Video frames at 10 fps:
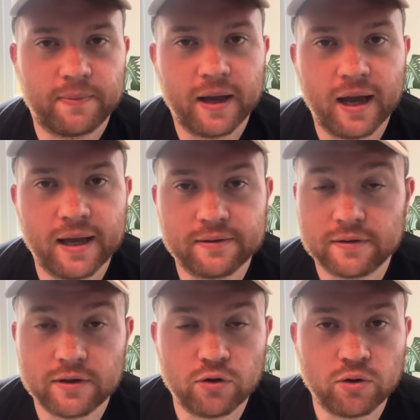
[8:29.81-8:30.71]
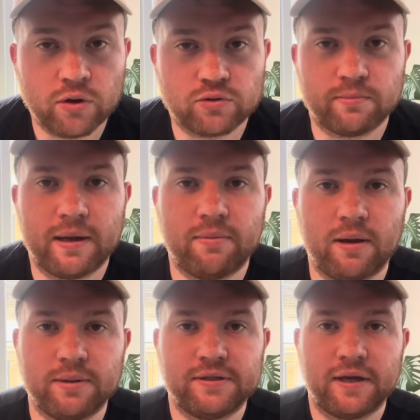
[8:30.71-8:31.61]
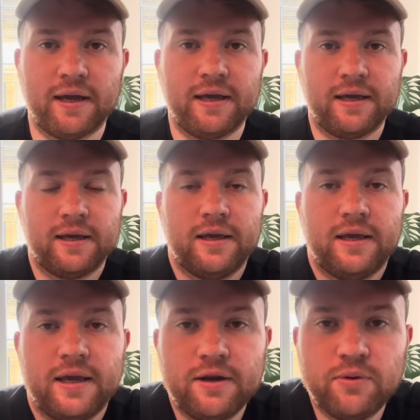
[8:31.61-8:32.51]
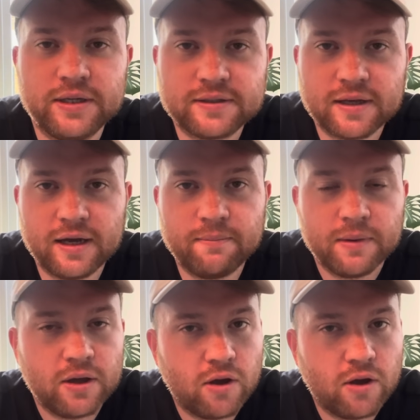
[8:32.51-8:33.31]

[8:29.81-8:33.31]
And who knows, maybe I'll be sat here in a week's time,